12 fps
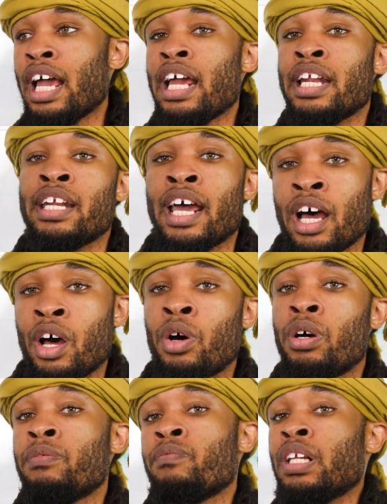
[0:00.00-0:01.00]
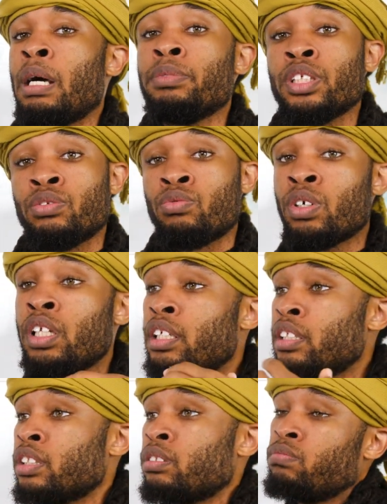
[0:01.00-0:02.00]
And now I'm just really
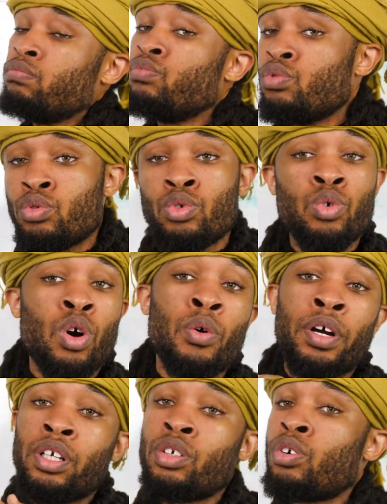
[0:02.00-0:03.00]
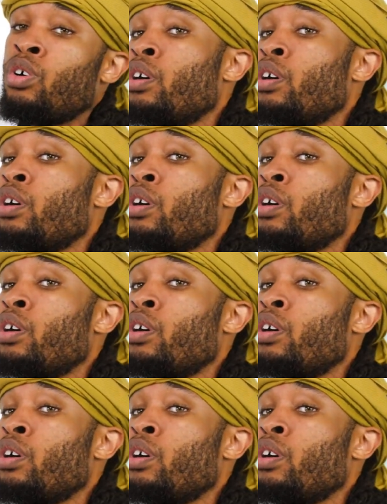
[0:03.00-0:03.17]
just growing.